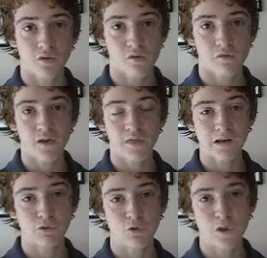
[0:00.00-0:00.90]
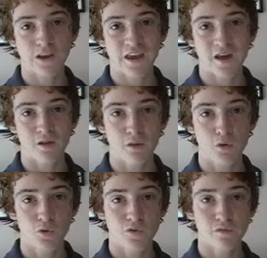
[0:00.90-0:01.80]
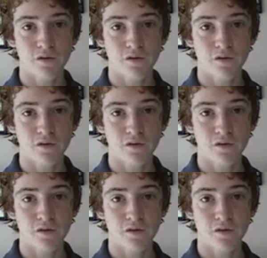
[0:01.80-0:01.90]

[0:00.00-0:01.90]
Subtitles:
It's a fight that he really can't lose if